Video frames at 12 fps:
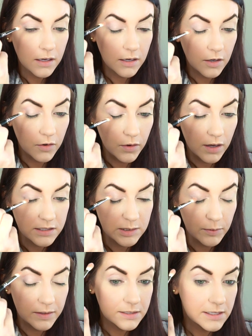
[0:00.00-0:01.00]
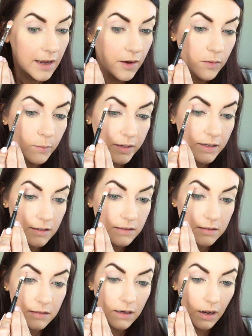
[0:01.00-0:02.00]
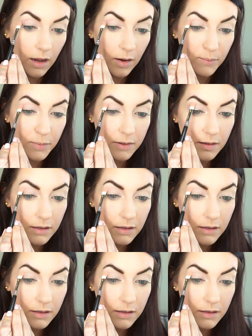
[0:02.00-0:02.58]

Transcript: you know, not to blend down, but up.